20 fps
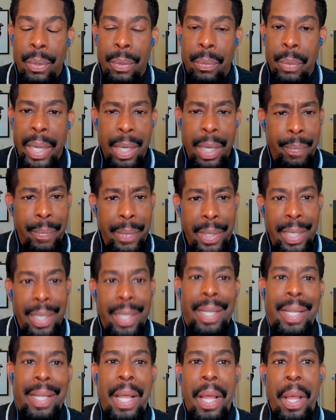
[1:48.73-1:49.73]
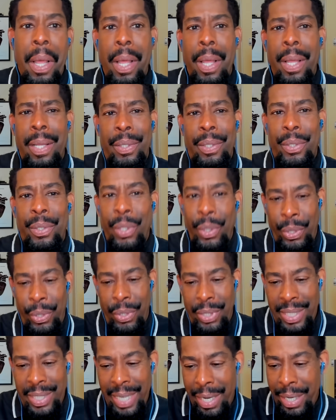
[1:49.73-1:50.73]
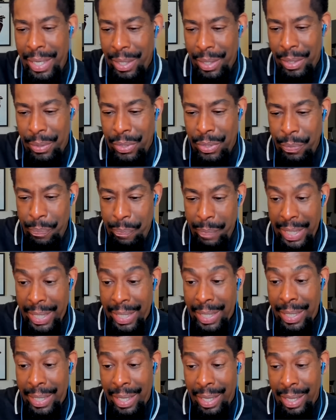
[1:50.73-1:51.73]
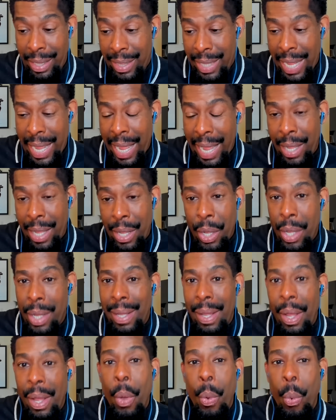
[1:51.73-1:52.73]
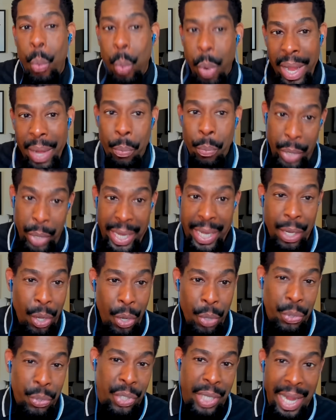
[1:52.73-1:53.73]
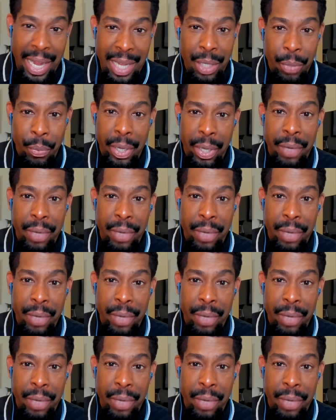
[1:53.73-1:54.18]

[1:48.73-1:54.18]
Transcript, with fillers: Wait a minute. So you're saying to me that when we go January